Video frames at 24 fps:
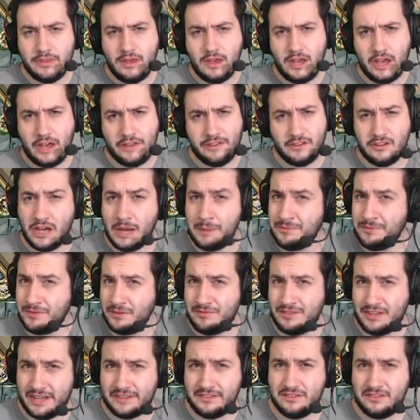And the types of
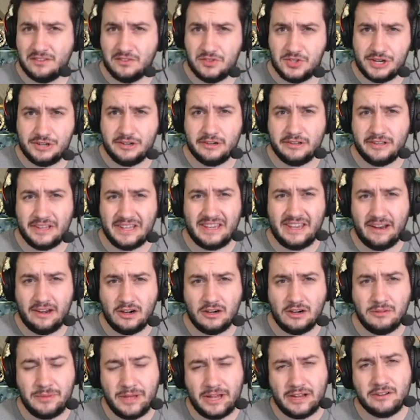decks that generally care
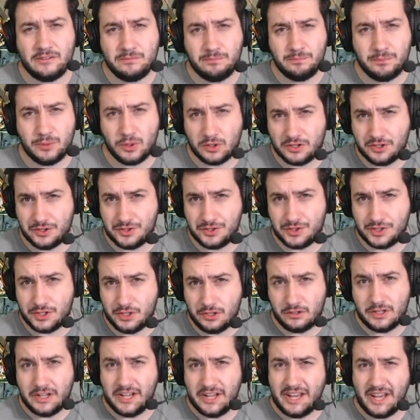about board control